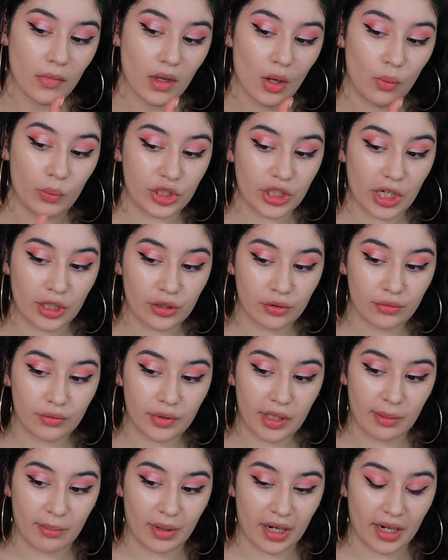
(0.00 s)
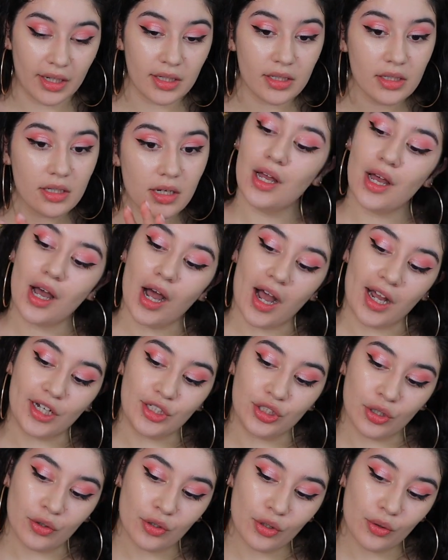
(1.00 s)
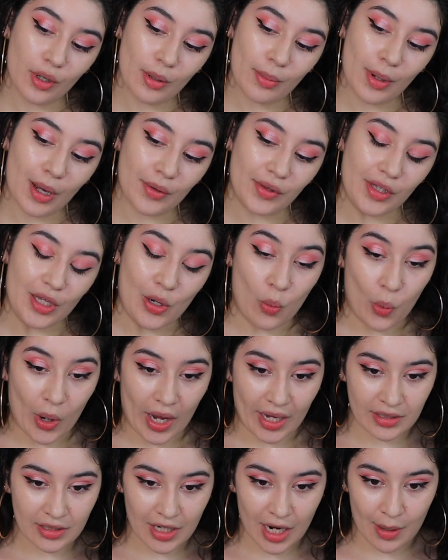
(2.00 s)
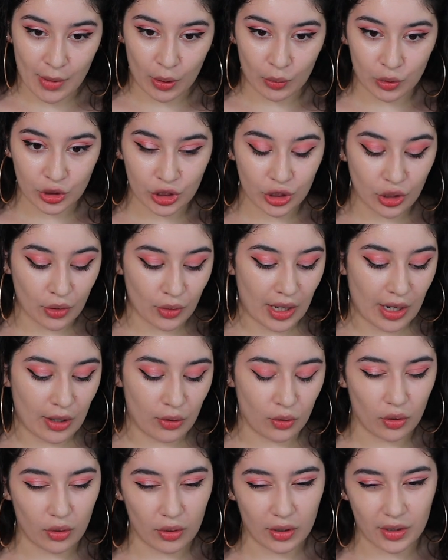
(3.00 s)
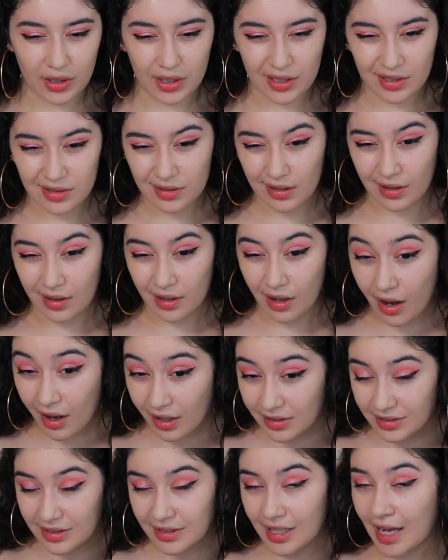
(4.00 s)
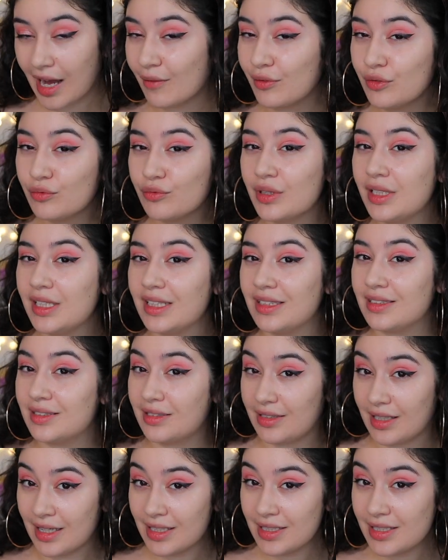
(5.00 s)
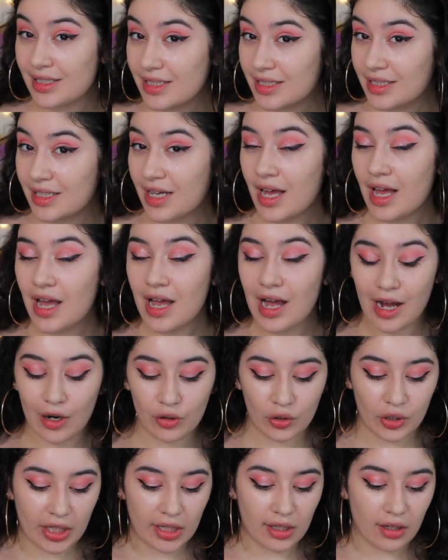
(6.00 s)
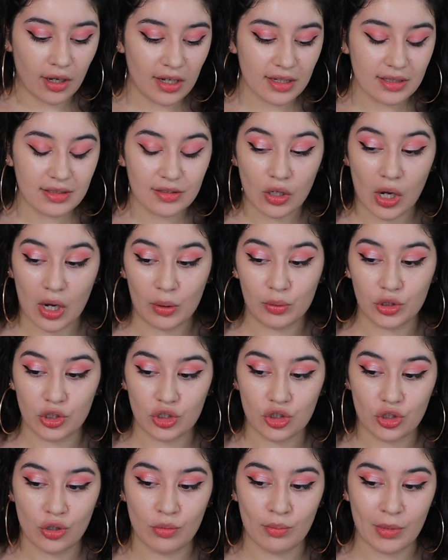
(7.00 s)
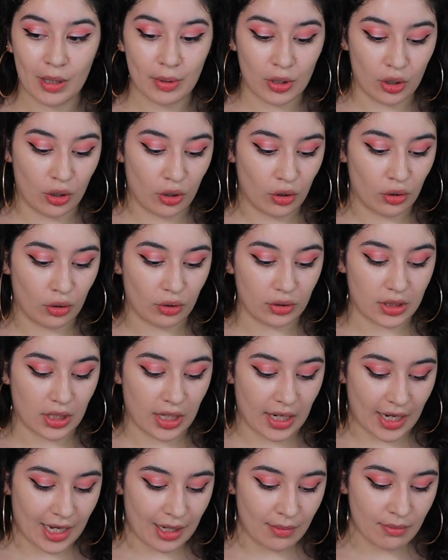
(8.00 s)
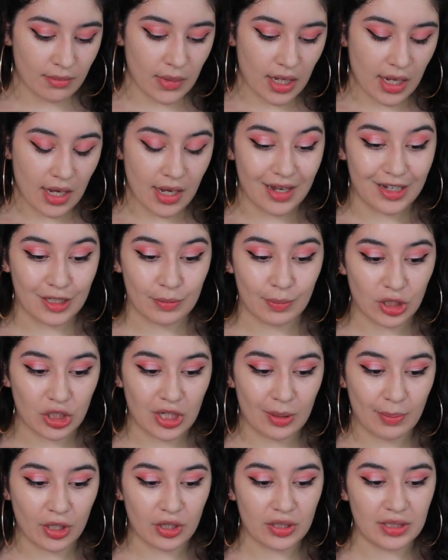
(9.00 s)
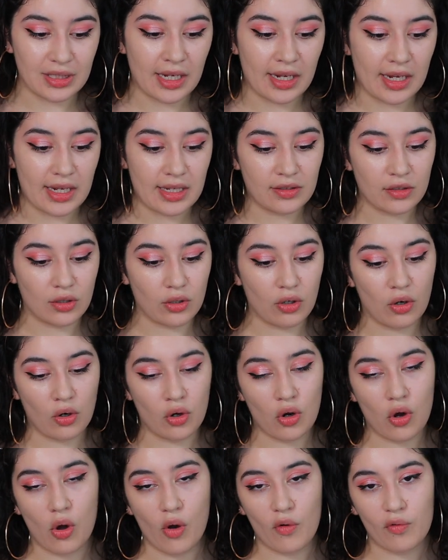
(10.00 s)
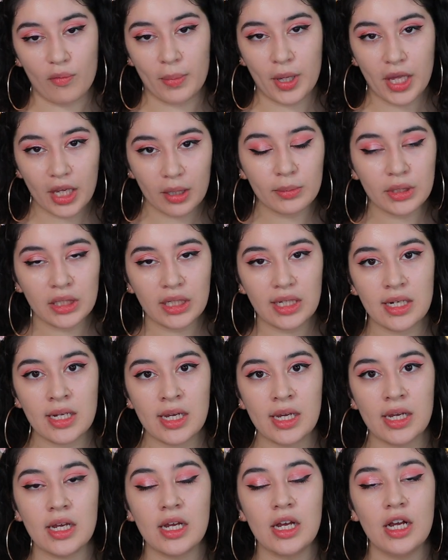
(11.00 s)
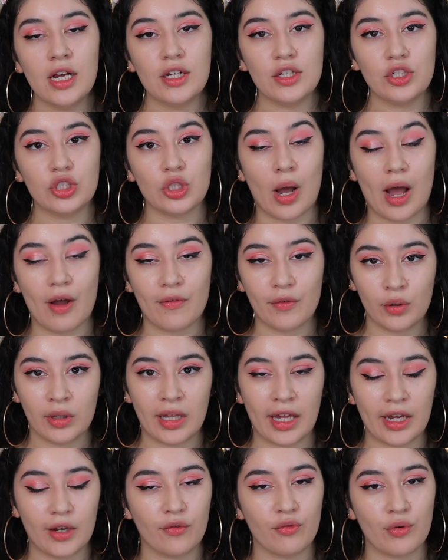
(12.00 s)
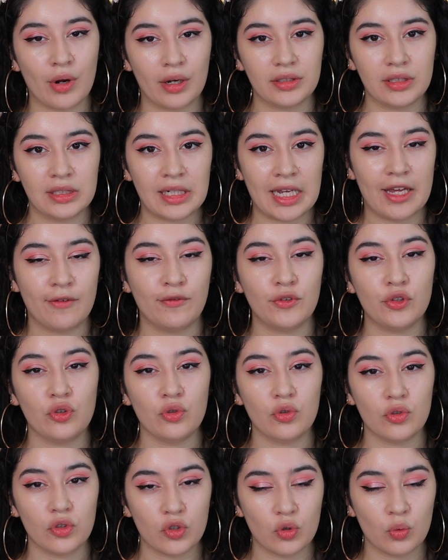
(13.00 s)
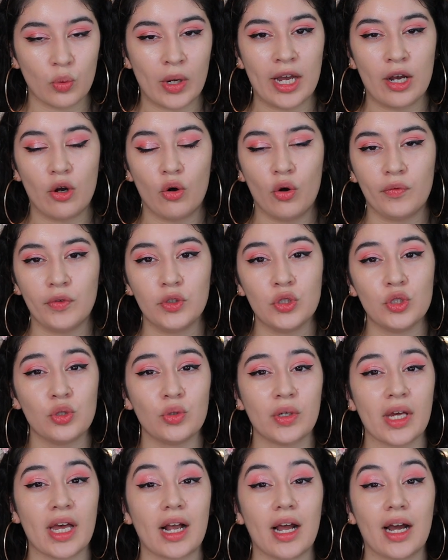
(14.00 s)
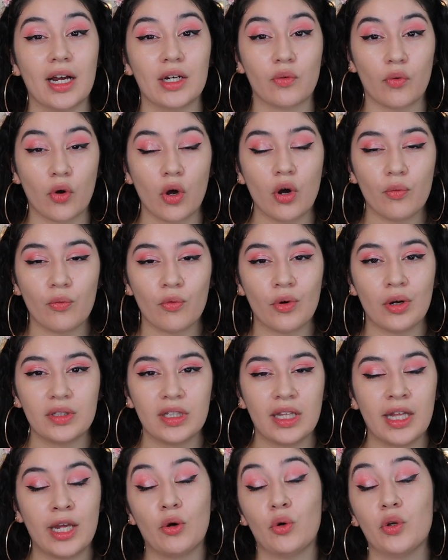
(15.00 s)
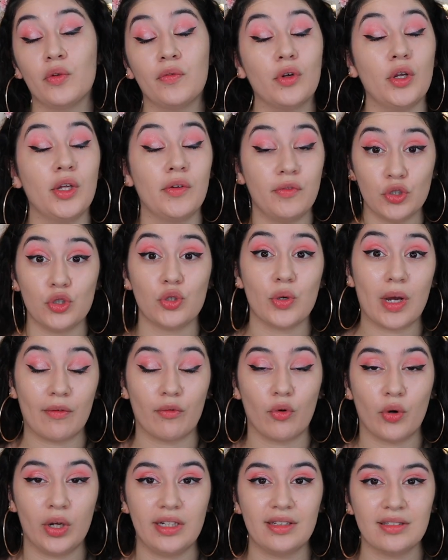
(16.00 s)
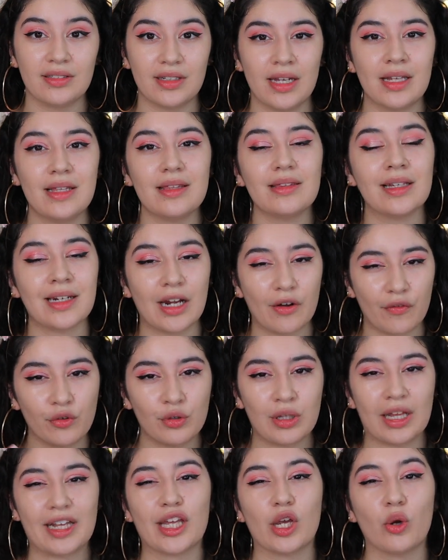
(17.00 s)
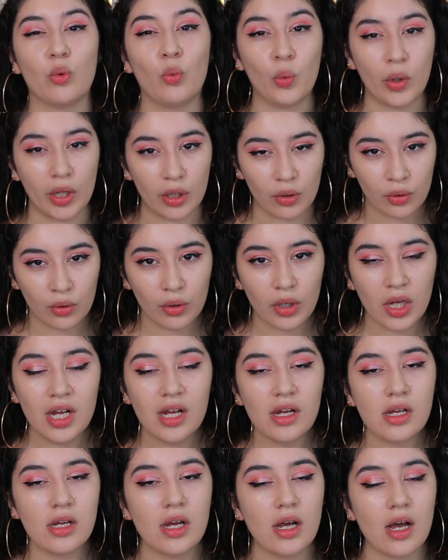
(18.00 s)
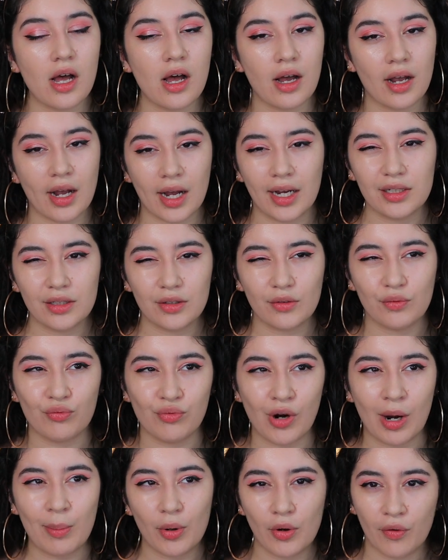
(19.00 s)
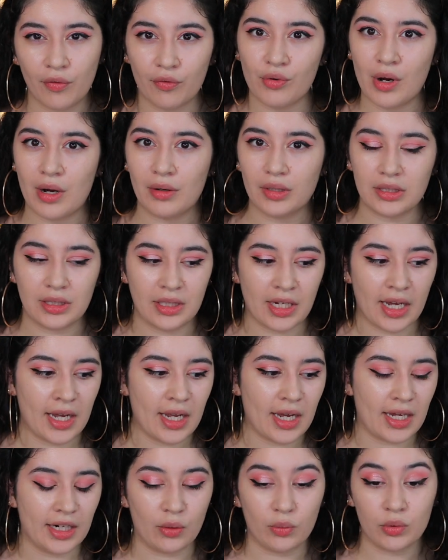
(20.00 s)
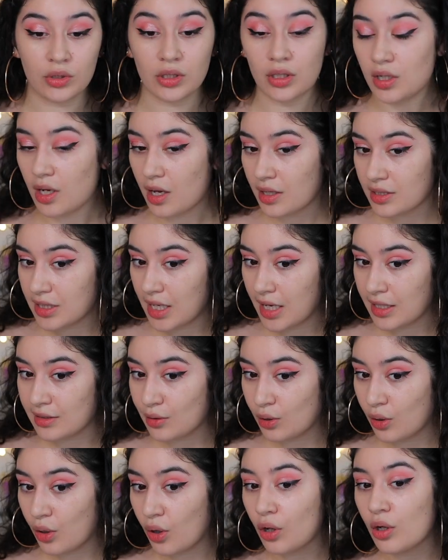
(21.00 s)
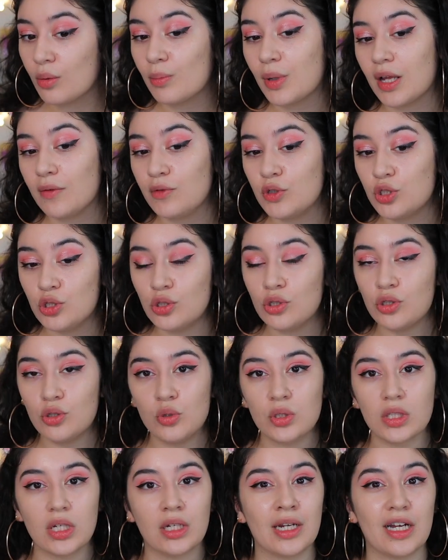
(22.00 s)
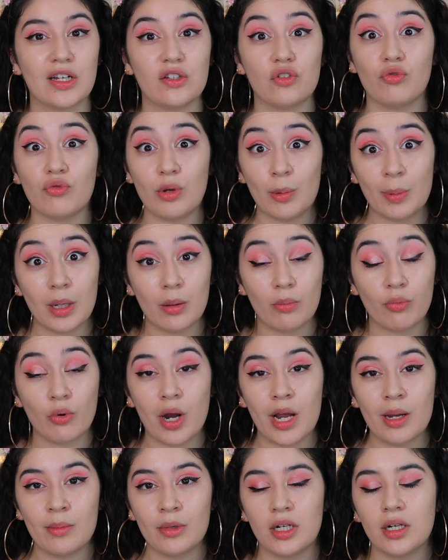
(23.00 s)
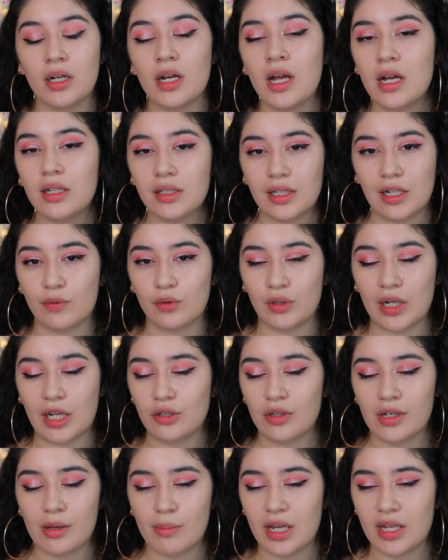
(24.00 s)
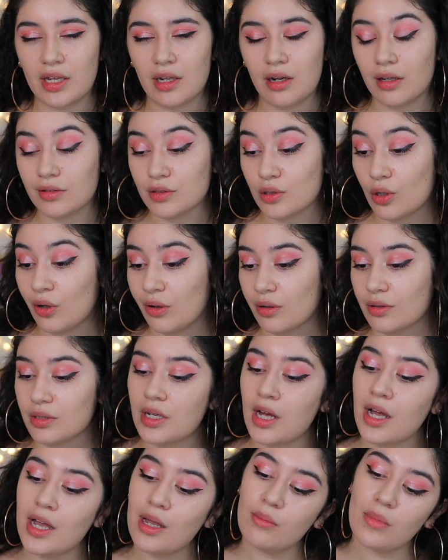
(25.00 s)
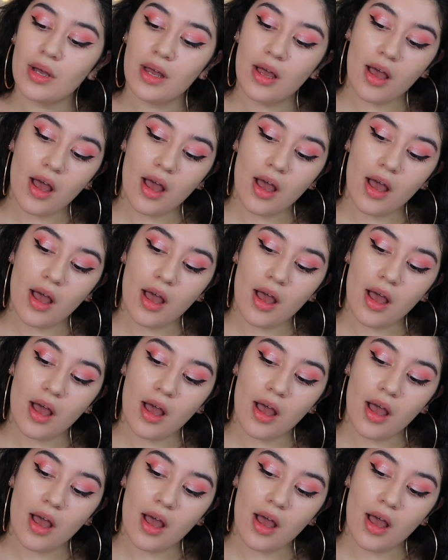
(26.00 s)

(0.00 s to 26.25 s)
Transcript: which I don't really mind. I don't know about the wear time. I wouldn't know how long this lasts. They haven't really said how long it lasts, so I would assume maybe not a long time, especially because there isn't a lot of pigment in it. So I feel like throughout the day, if you do sweat or if you do get kind of hot throughout the day or if, if you do have oily skin, then I feel like it will uh, kind of rub off throughout the day and it wouldn't last as long. But if you do use a nice gripping primer, then I feel like you can make it last a long time.